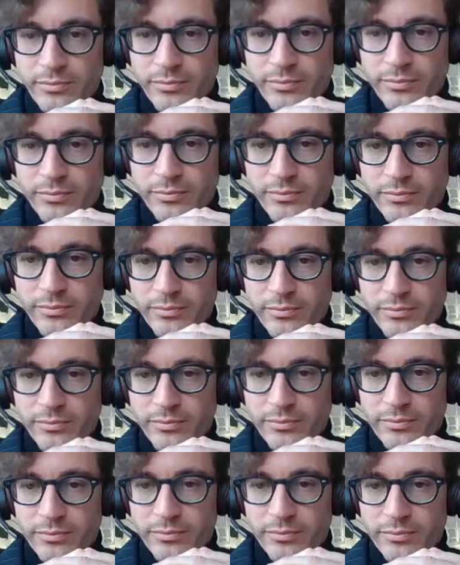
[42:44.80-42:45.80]

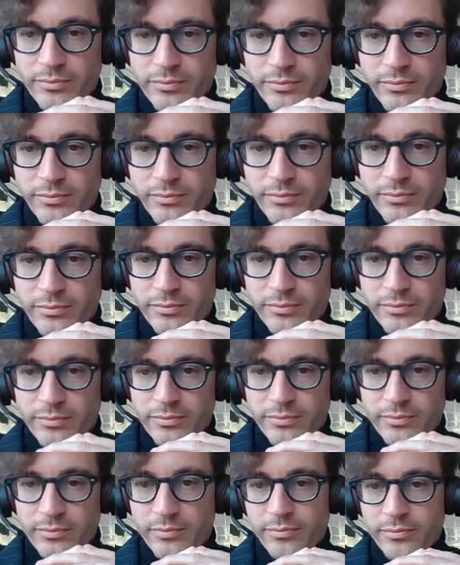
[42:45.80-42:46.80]

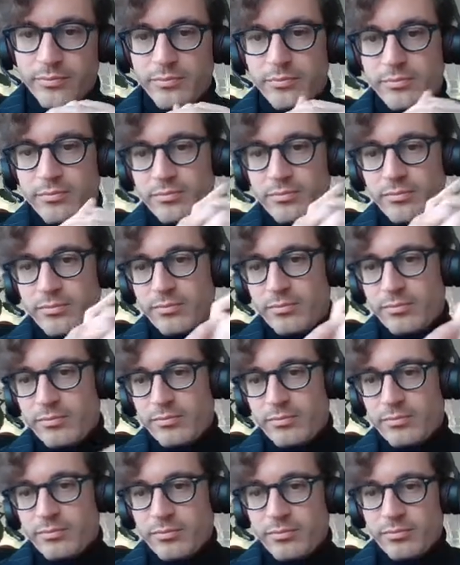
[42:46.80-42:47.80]

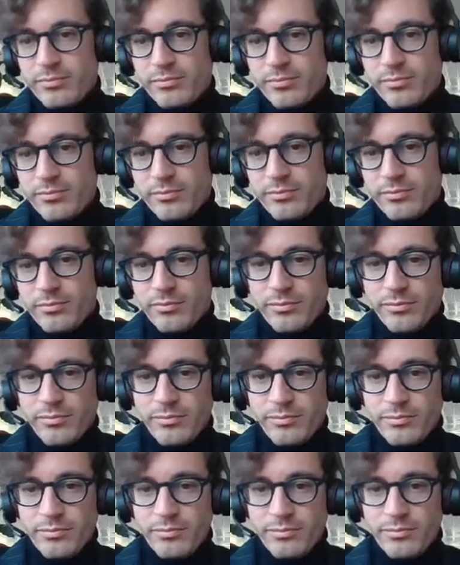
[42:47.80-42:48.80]

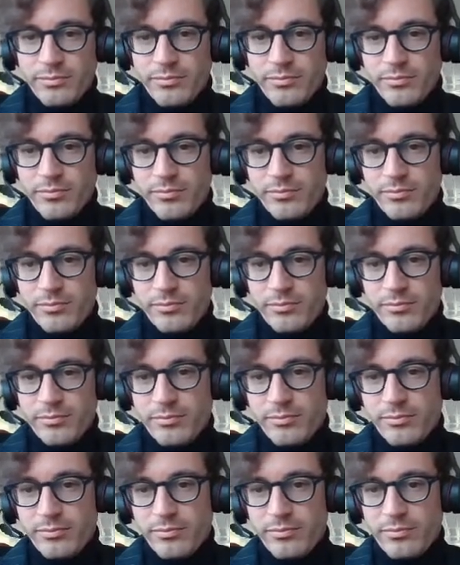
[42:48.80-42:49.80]

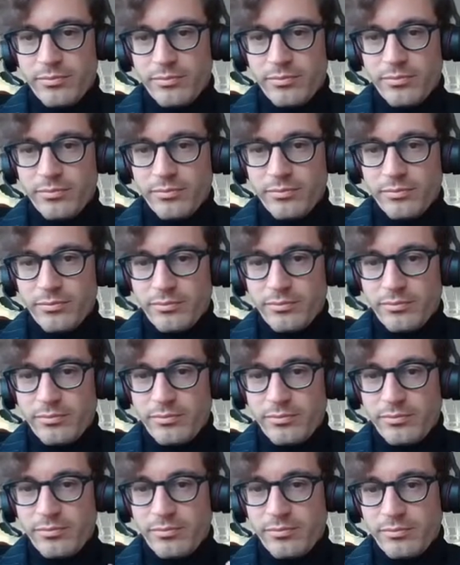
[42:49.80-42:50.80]

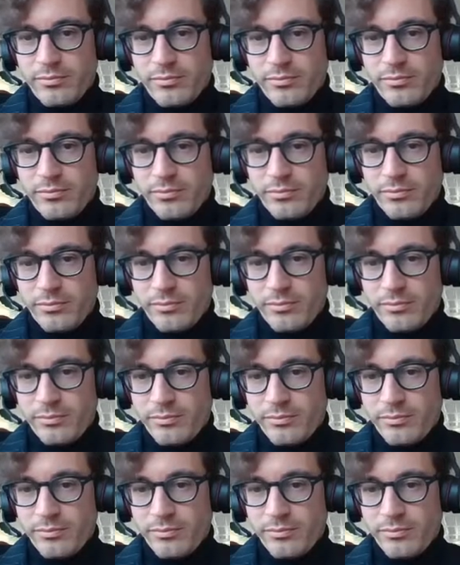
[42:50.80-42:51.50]
This person isn't speaking.